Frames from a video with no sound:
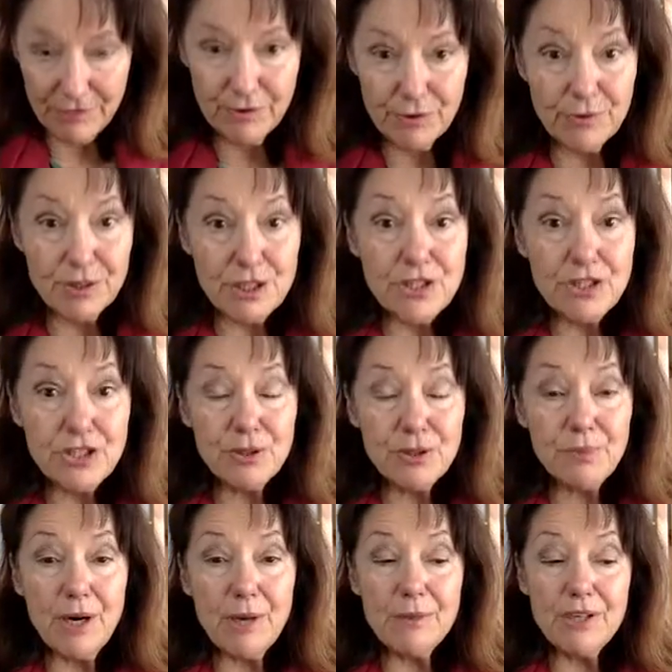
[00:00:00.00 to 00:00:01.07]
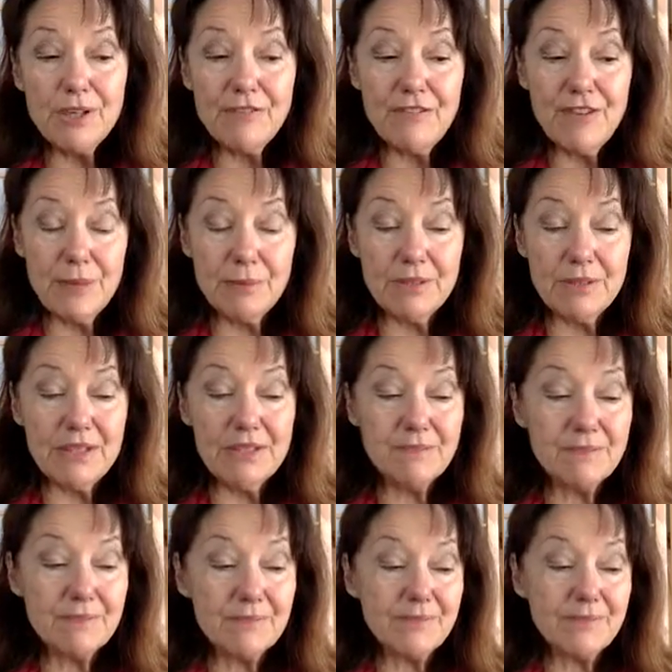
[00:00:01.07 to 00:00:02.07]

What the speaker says: of origin, your primary family,